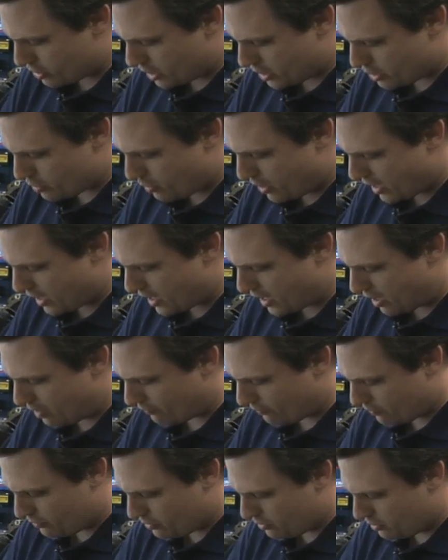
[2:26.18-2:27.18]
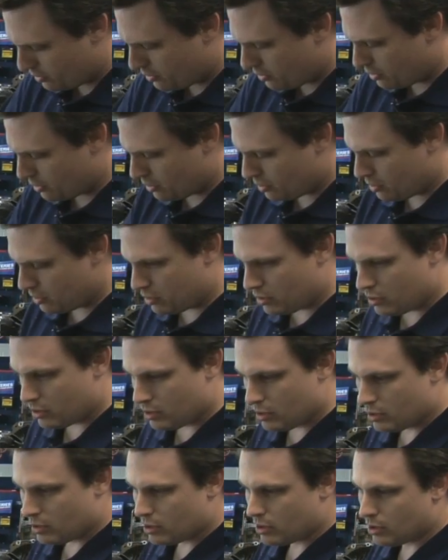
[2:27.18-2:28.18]
that you have,
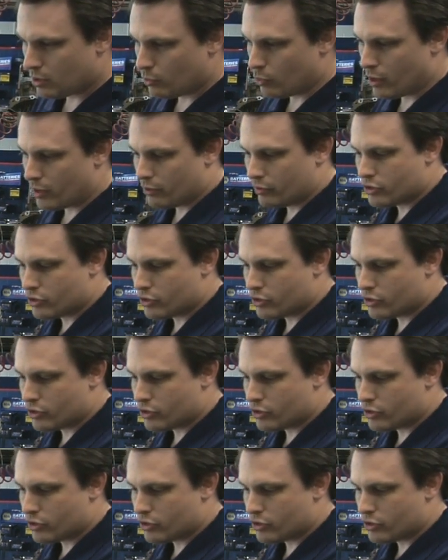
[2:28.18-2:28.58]
whether